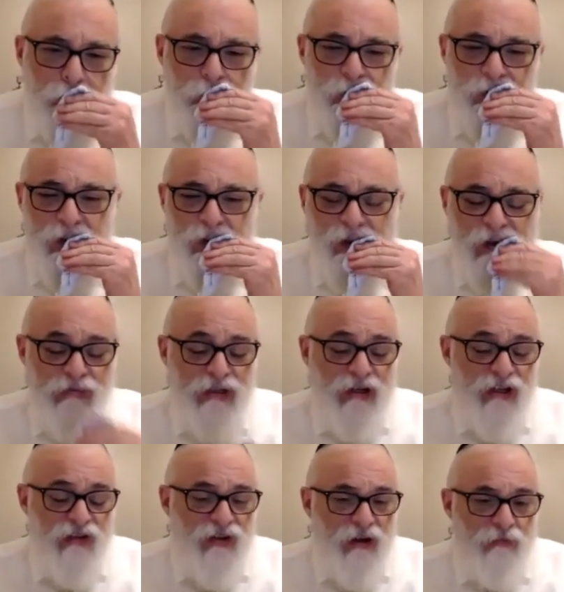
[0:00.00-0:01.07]
So it comes there,
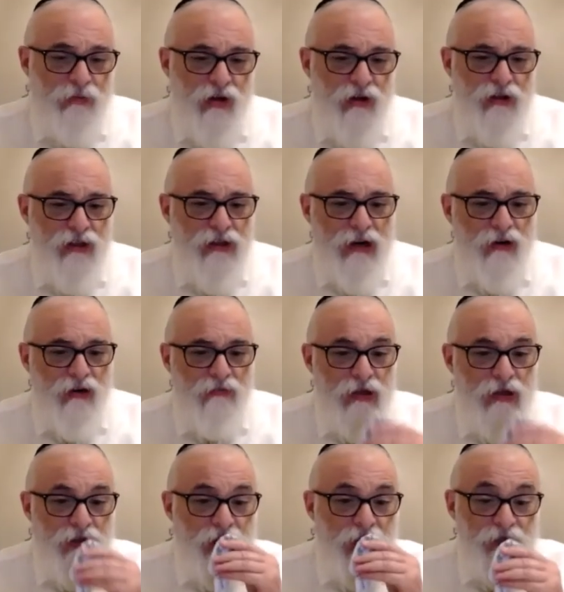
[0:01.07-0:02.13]
it's far beyond the narrow
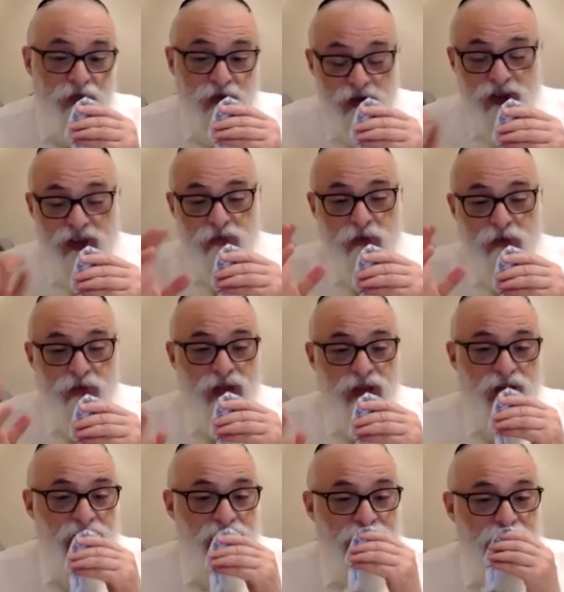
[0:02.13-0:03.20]
meaning of teaching a
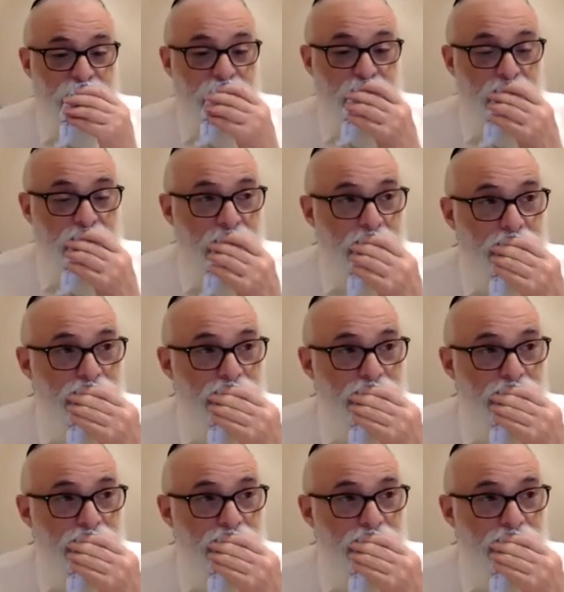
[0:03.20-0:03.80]
particular halacha.